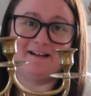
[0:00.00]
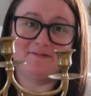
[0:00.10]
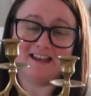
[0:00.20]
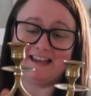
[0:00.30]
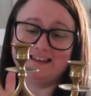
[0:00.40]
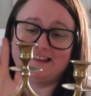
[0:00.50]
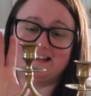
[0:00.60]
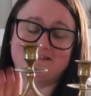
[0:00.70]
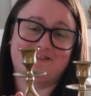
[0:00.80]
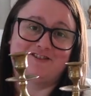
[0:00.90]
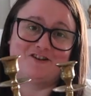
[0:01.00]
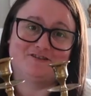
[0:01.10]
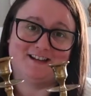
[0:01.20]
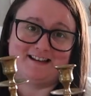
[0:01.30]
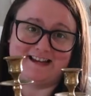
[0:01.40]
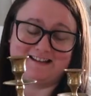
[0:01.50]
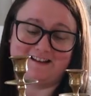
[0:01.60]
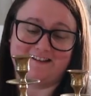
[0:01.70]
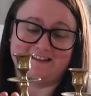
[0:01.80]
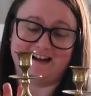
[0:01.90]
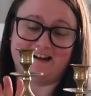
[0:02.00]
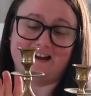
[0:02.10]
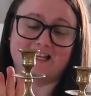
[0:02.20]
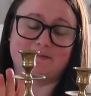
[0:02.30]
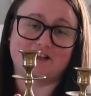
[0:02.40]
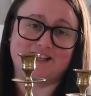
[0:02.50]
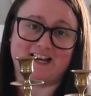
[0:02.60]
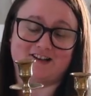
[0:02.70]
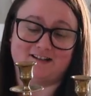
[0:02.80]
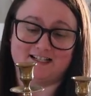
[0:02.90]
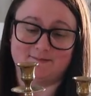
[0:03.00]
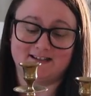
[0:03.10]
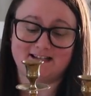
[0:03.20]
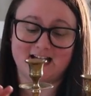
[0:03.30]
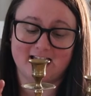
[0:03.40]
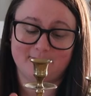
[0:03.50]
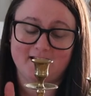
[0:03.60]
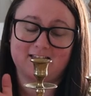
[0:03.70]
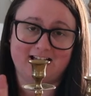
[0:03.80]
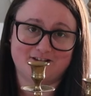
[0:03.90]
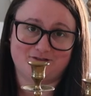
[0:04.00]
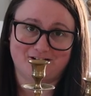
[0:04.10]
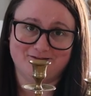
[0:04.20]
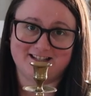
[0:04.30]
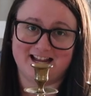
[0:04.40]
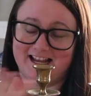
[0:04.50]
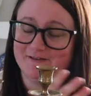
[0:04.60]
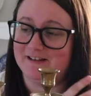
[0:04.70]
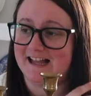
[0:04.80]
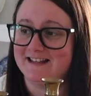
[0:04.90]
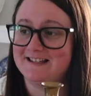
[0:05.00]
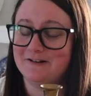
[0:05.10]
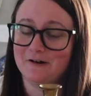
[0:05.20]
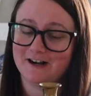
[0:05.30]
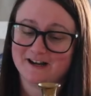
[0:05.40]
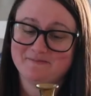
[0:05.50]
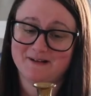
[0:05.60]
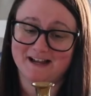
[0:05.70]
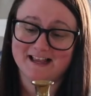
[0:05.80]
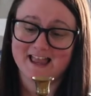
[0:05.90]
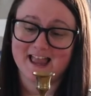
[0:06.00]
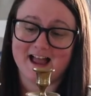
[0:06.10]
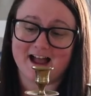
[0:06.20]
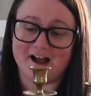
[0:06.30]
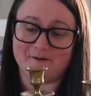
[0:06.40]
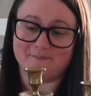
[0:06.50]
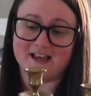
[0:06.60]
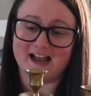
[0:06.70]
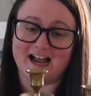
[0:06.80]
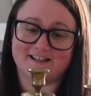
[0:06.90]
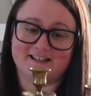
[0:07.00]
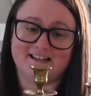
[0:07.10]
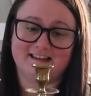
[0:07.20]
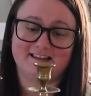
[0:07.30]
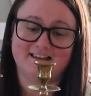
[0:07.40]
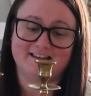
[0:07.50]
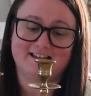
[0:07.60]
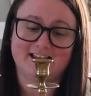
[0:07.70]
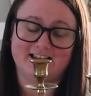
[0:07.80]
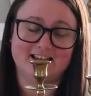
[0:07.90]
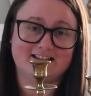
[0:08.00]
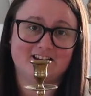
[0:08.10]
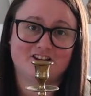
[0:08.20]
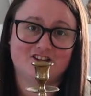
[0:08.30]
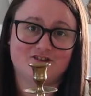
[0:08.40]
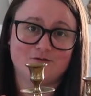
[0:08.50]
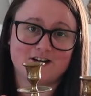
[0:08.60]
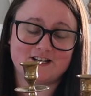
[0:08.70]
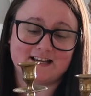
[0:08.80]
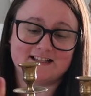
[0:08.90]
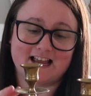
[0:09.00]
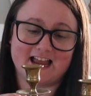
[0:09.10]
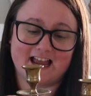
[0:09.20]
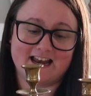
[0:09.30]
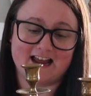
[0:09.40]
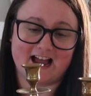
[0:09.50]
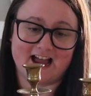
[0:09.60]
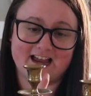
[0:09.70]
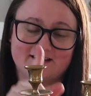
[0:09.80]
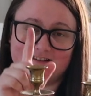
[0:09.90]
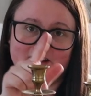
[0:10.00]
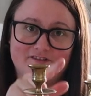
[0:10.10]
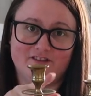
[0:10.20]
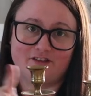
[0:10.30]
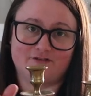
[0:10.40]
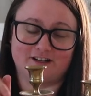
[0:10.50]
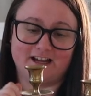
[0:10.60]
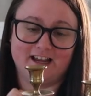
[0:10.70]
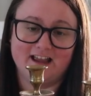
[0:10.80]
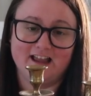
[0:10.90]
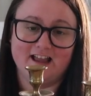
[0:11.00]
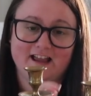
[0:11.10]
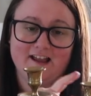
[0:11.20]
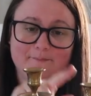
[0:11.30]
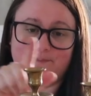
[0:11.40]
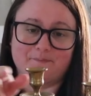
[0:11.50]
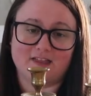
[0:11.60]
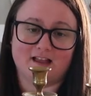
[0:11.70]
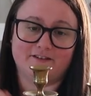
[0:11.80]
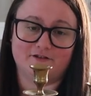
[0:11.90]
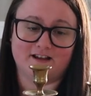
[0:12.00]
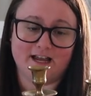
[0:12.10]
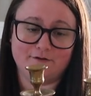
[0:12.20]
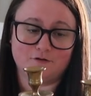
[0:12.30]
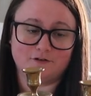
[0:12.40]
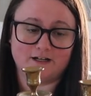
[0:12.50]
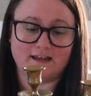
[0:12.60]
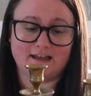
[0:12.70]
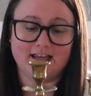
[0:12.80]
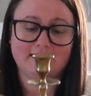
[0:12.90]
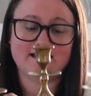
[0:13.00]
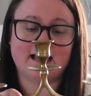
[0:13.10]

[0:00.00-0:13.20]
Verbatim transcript: I'm thinking that this would look really nice on there, especially at Christmas time. That's where I was getting with that story. But um, yeah, I just think that this is gorgeous and I just love the three little candle holder things.